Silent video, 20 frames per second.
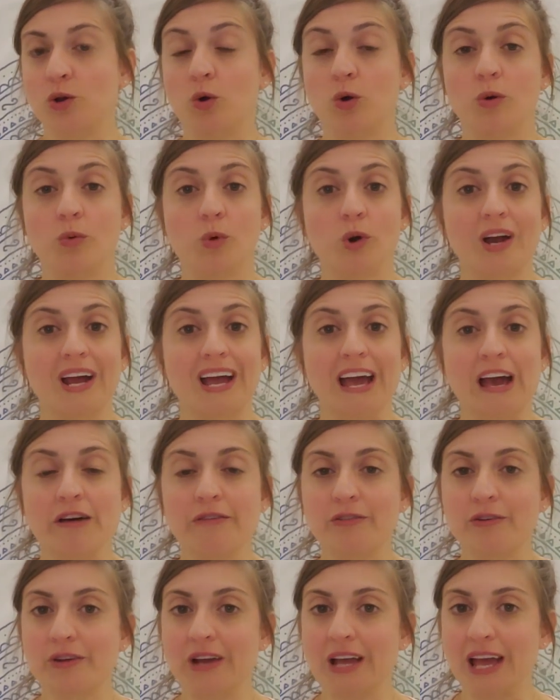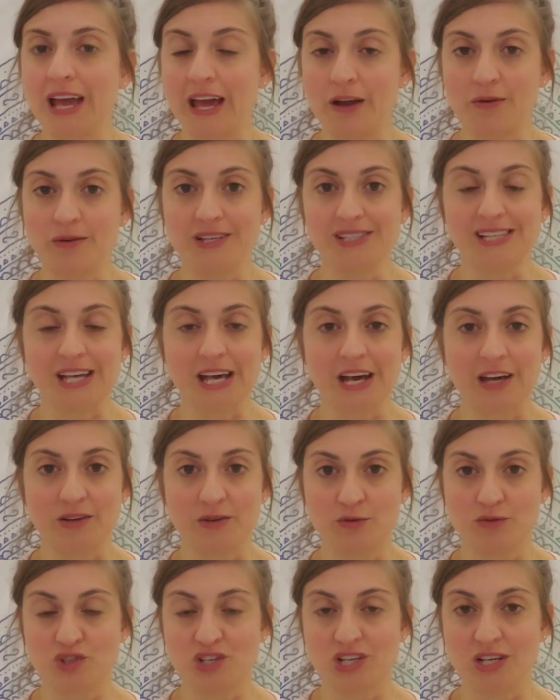or wherever Aries
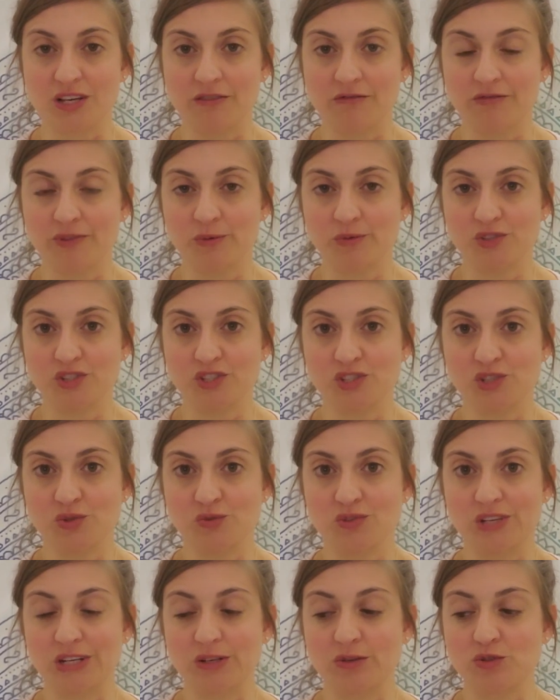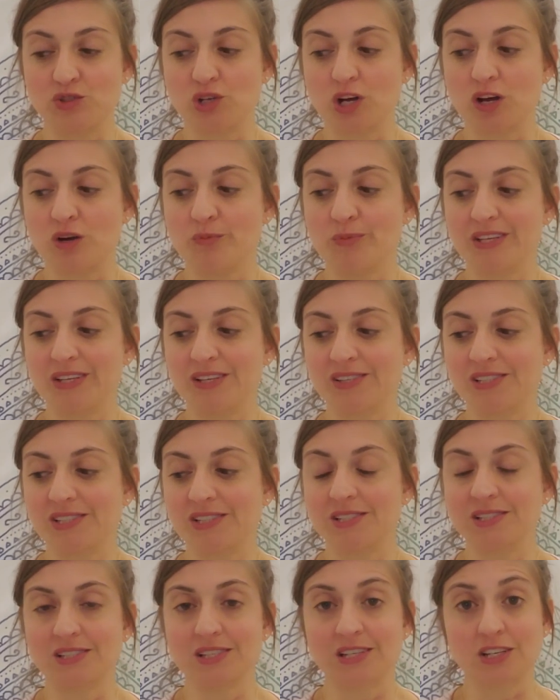energy influences your natal chart, because
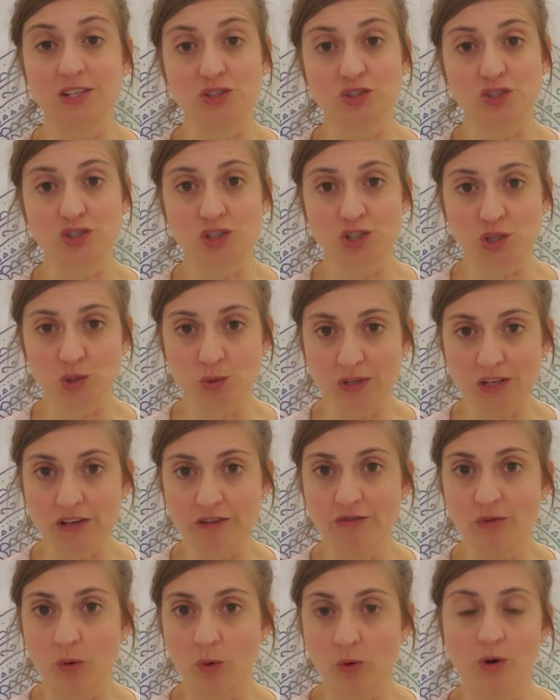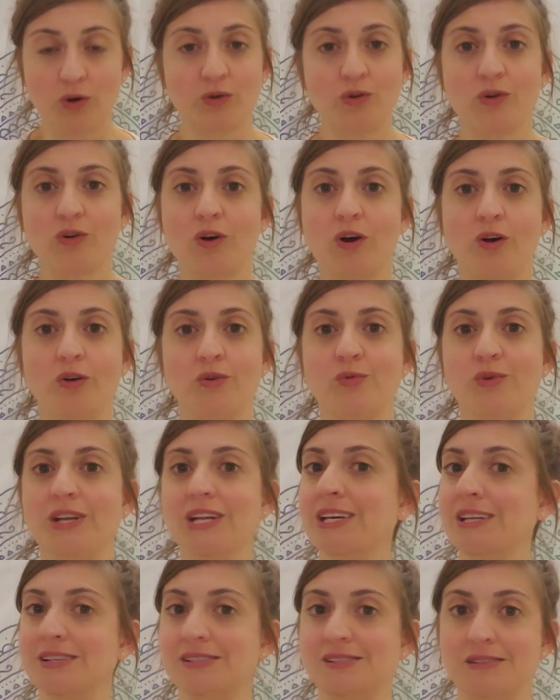this is an intuitive oracle card
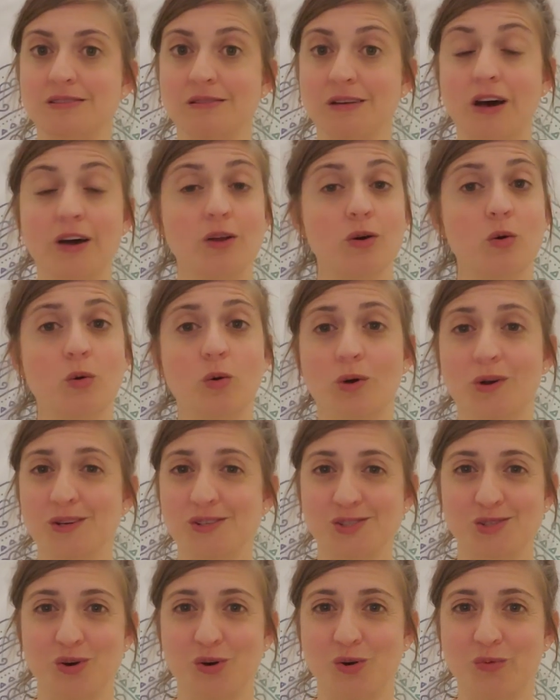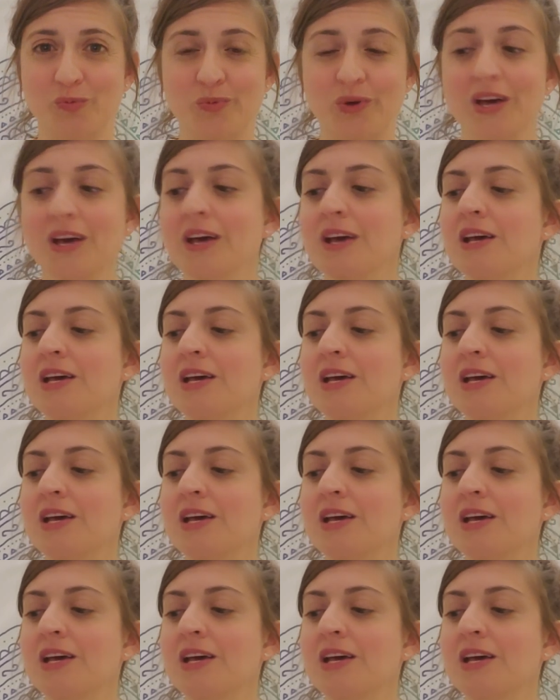reading. It is not a horoscope.